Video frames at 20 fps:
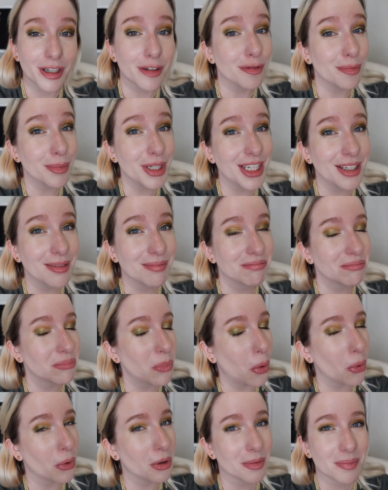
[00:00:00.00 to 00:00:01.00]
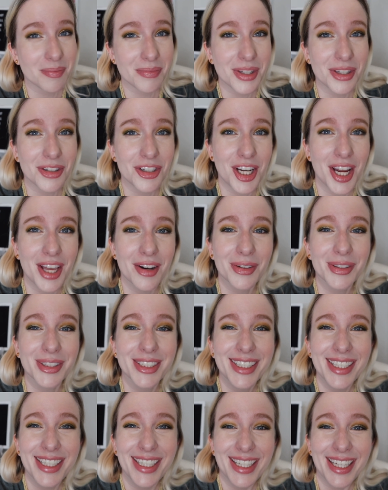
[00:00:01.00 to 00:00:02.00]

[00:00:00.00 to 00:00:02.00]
of me or this channel,